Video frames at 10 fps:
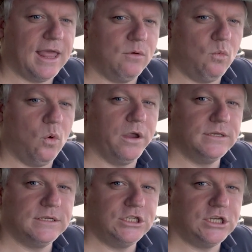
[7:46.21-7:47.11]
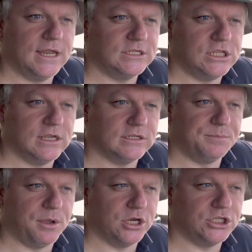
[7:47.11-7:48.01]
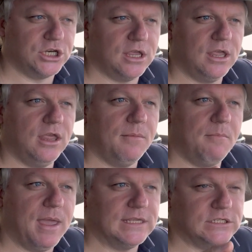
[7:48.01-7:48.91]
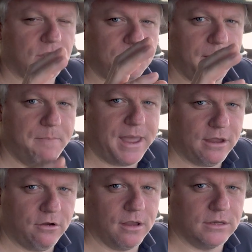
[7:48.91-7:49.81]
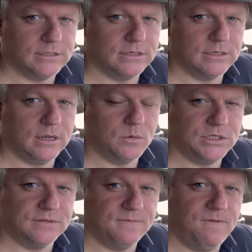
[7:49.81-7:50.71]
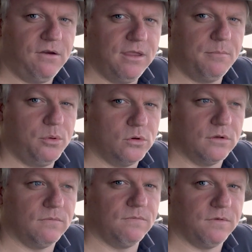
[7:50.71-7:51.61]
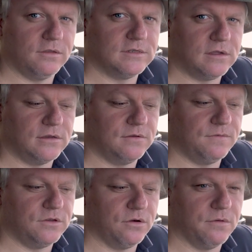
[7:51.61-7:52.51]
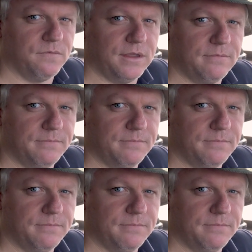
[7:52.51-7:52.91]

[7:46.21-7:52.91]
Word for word: and it won't change the exposure based on my background, which is very important for this kind of photography.